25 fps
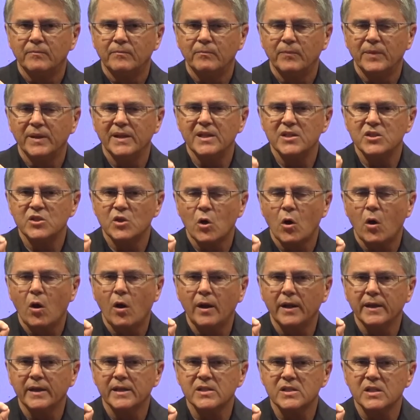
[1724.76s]
But he's
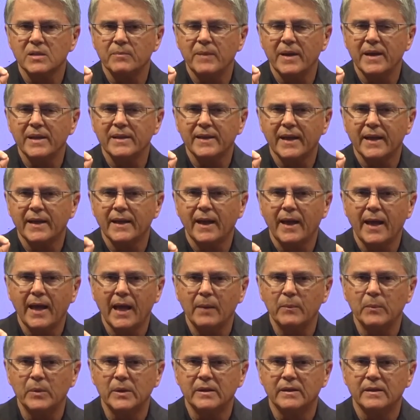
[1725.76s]
calling us to make that a
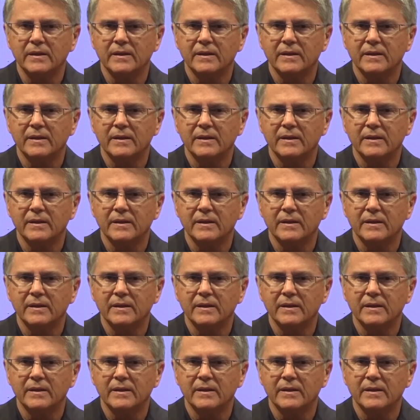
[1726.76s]
habit.